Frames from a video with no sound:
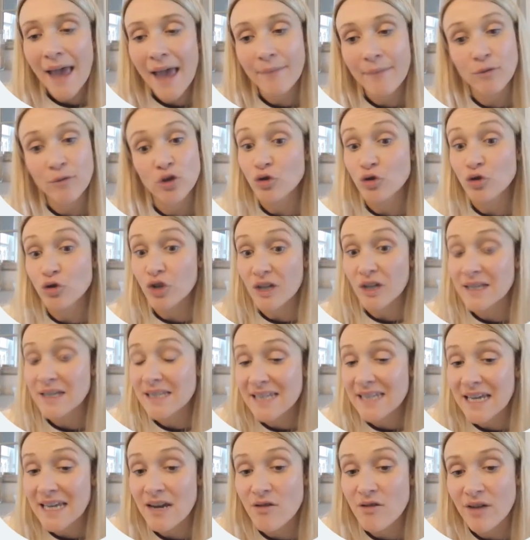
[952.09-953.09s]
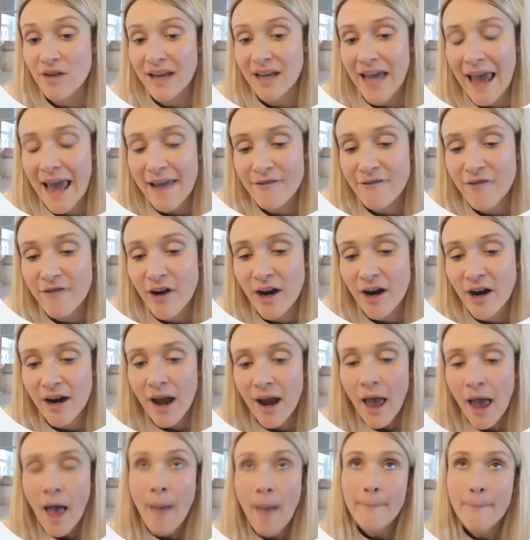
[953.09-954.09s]
You can say great effort,
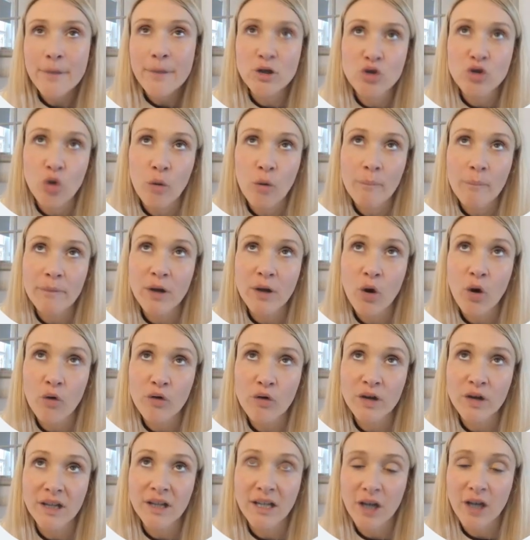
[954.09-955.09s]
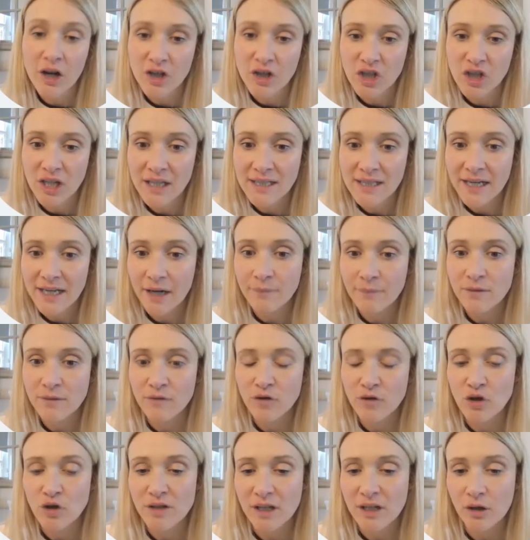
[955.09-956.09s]
but don't be overly gushy in terms of
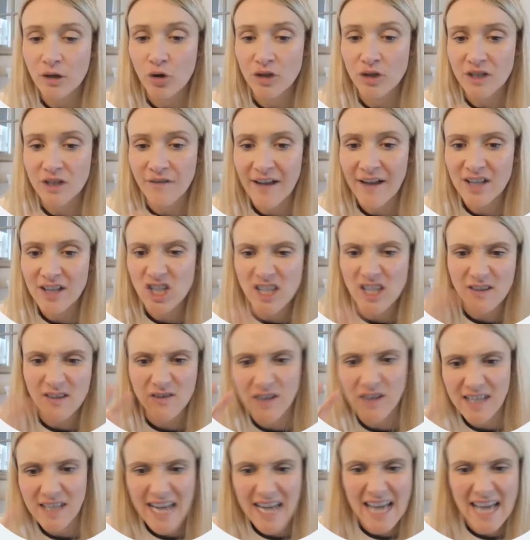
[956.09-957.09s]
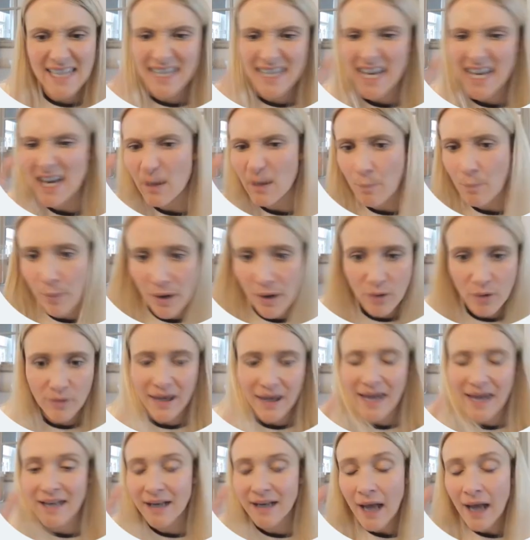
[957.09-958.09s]
using lots of adjectives, fantastic,
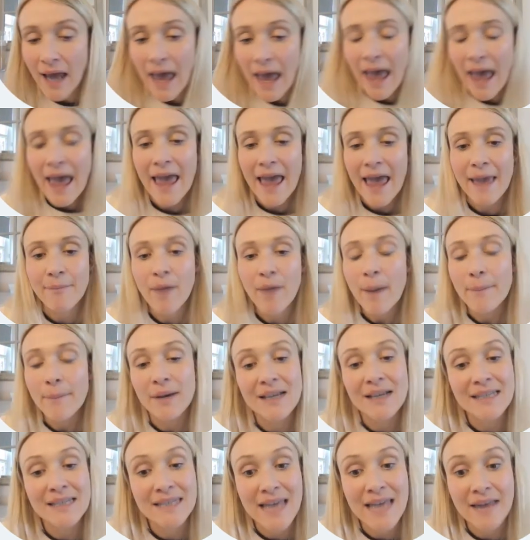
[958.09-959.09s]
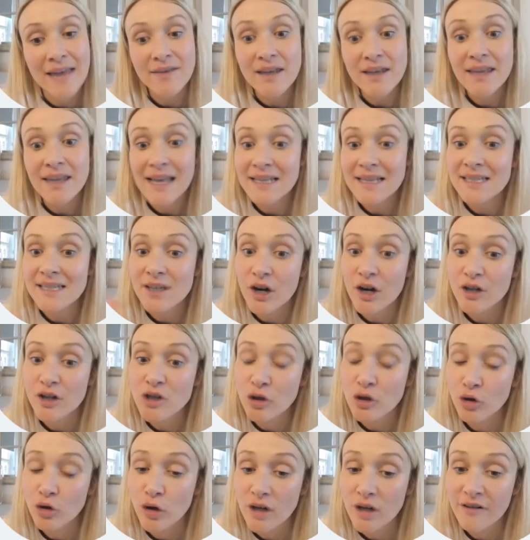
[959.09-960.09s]
brilliant, because then they then start
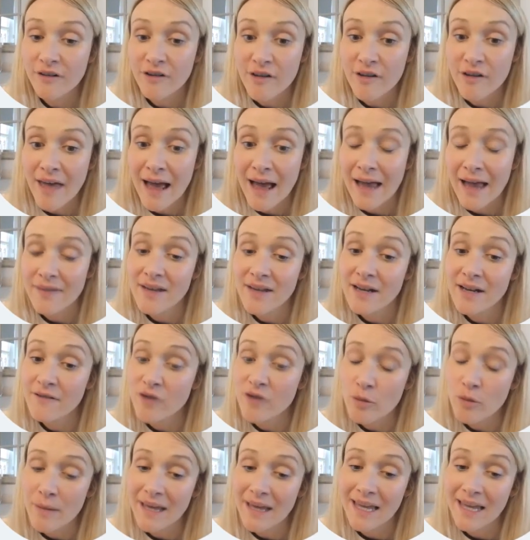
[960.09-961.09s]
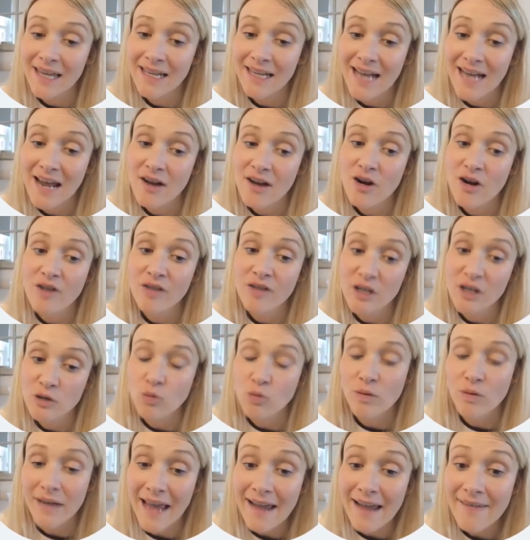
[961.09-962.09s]
to look for that. And then if they're making an error and they
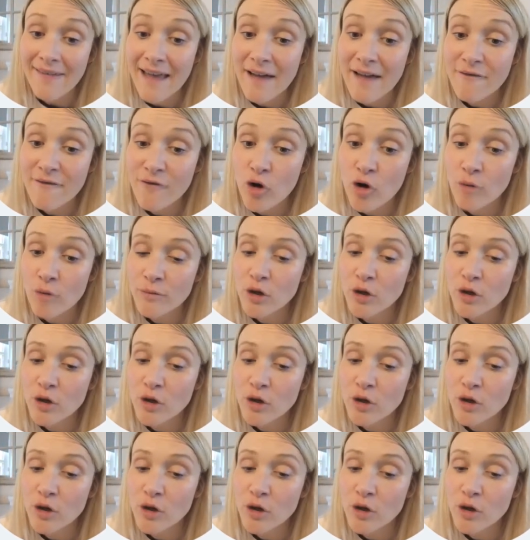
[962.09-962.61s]
don't get that from